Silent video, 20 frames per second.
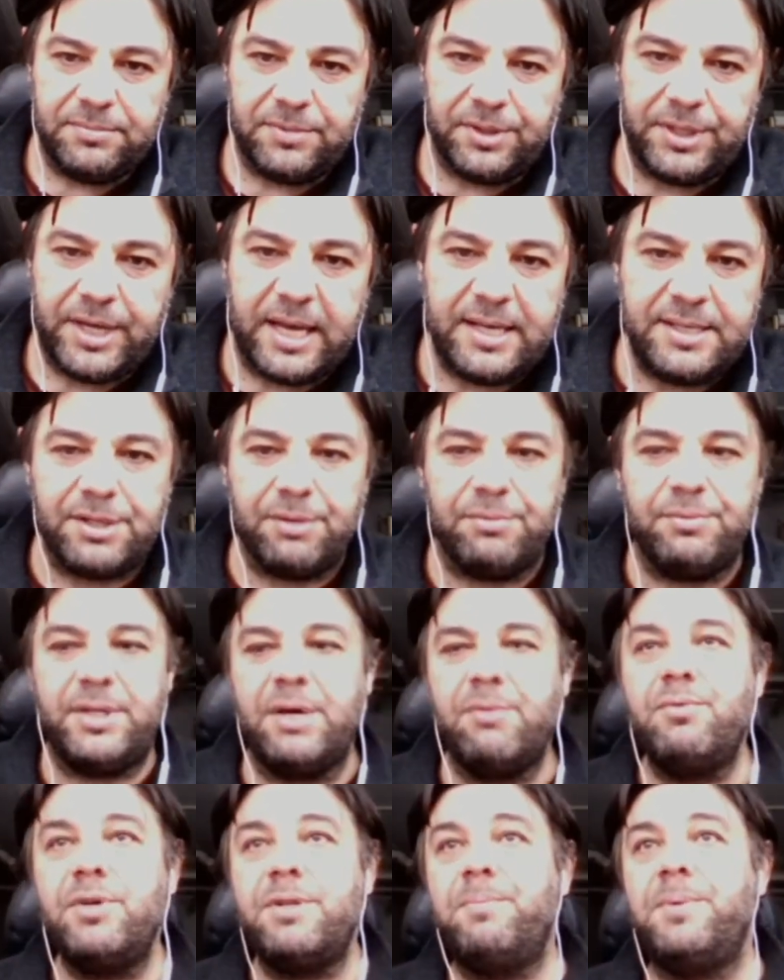Okay, so
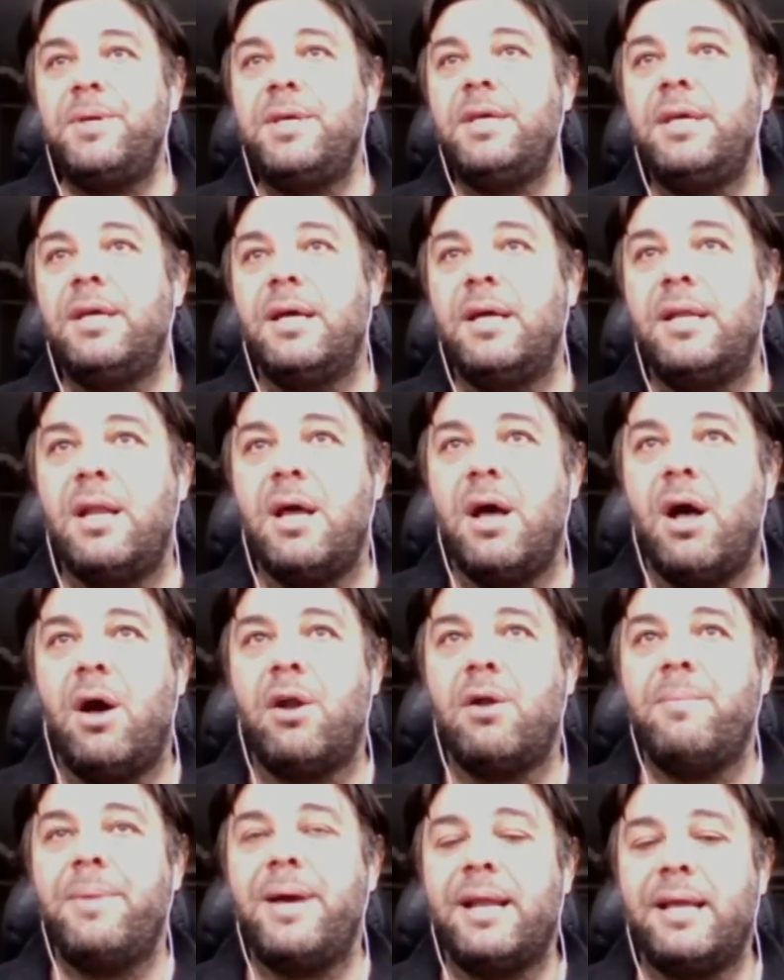there would be an
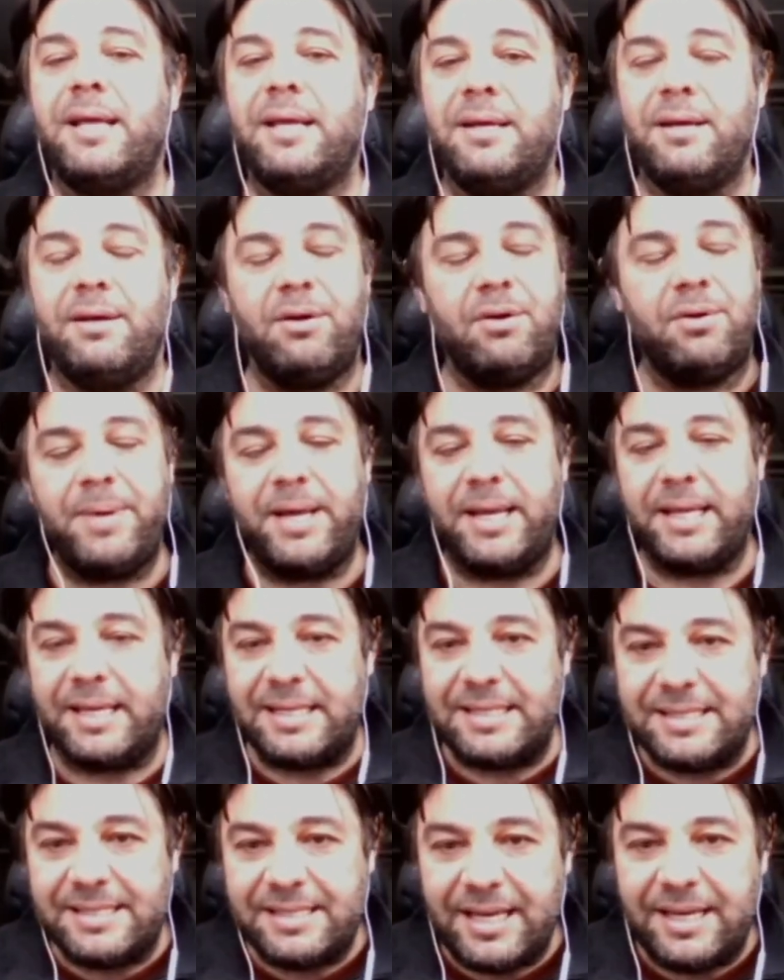automatic
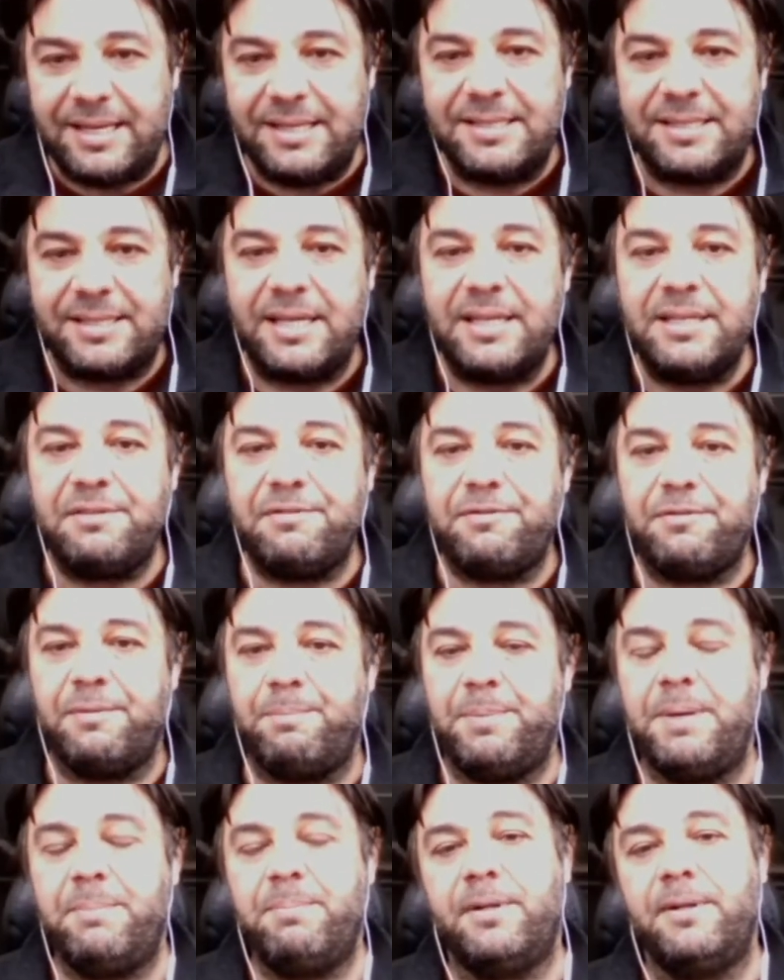incentive for
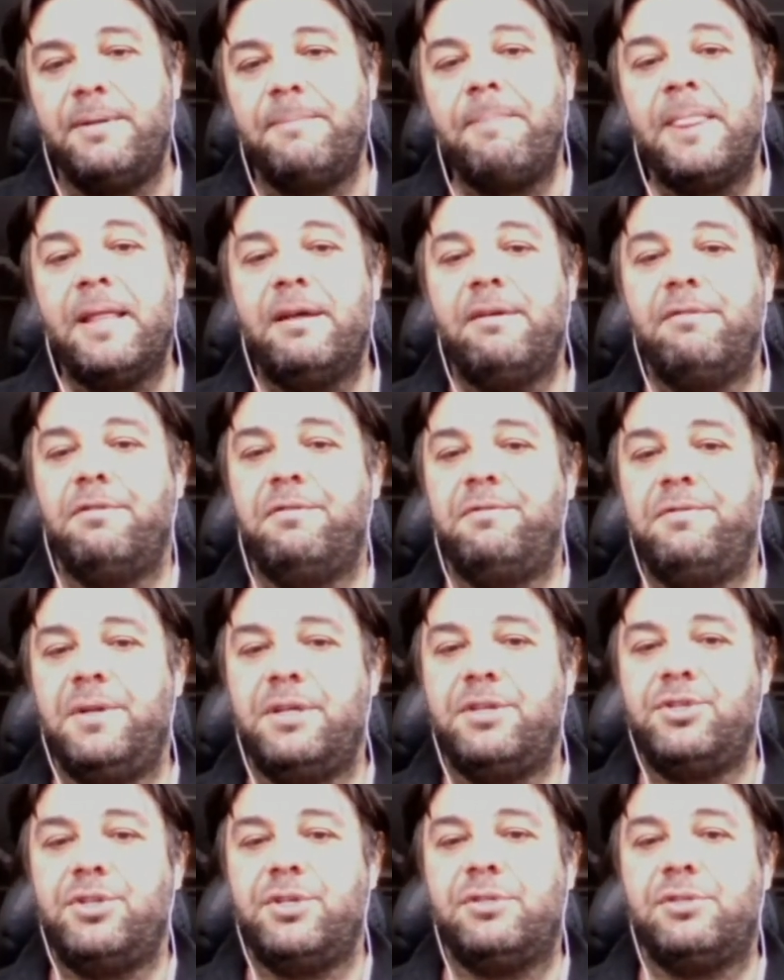people, for
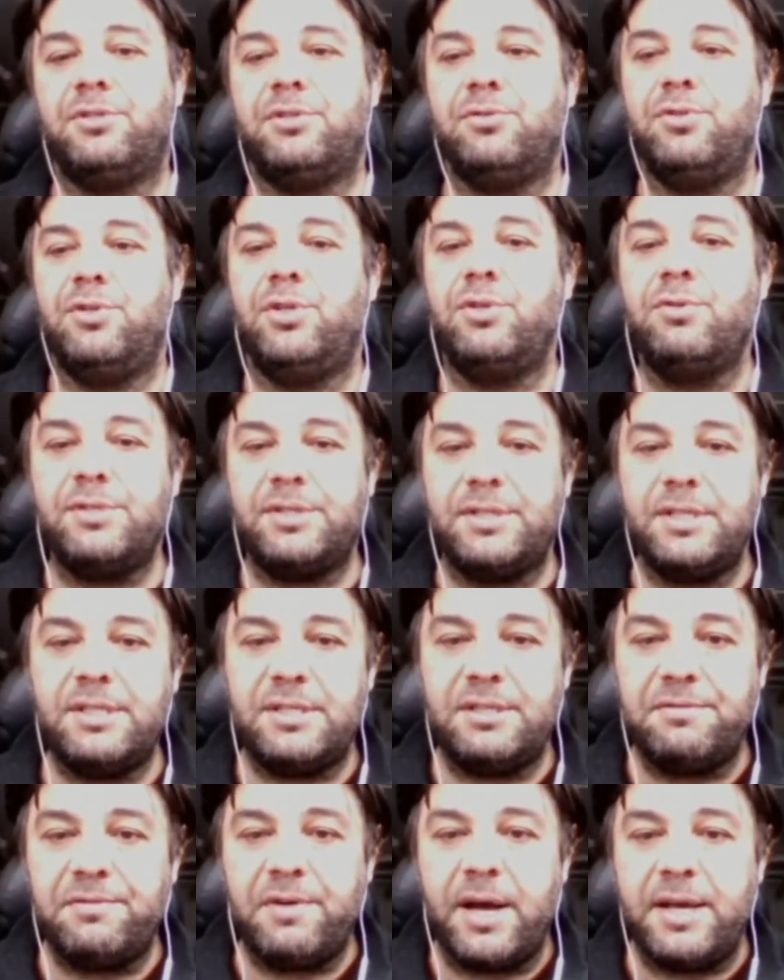villagers, to use
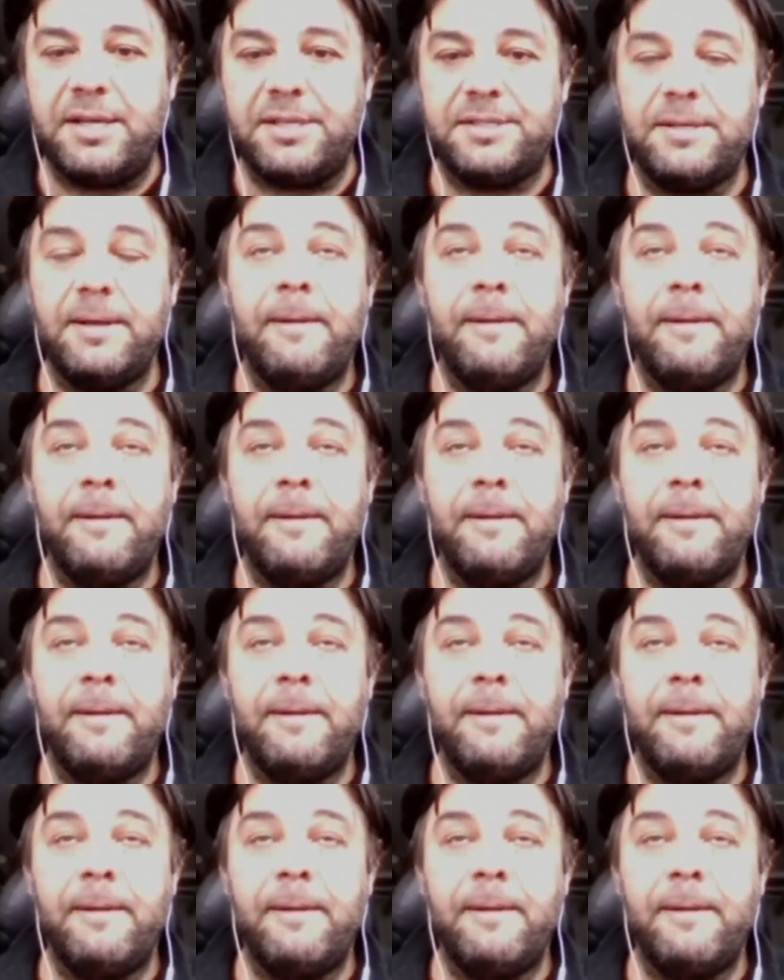this device